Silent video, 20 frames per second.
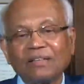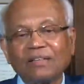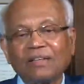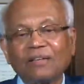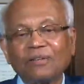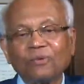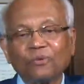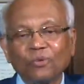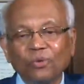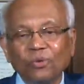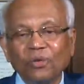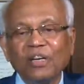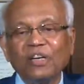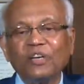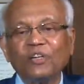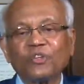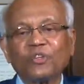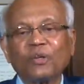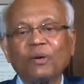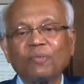that truly
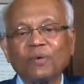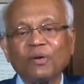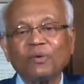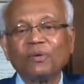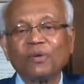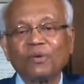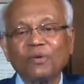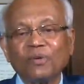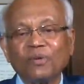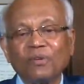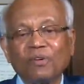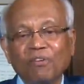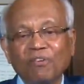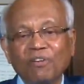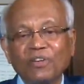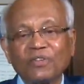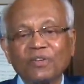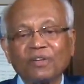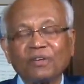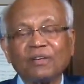disruptive inclusive
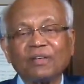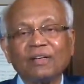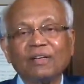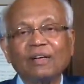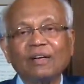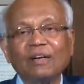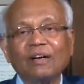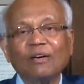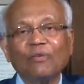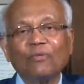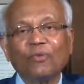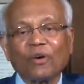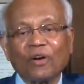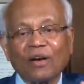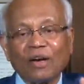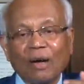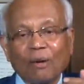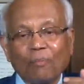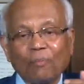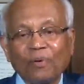innovation for
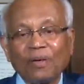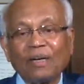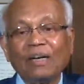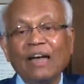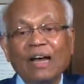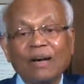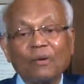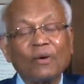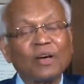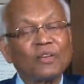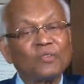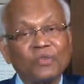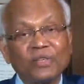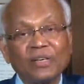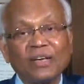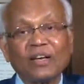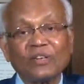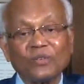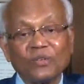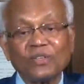rapidly advancing
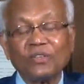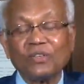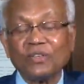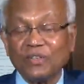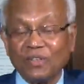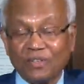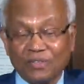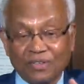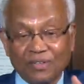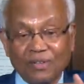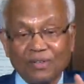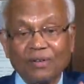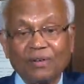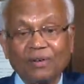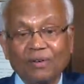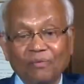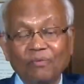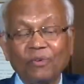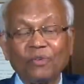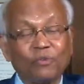SDGs,
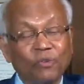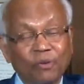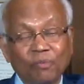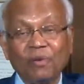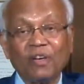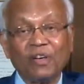which will be a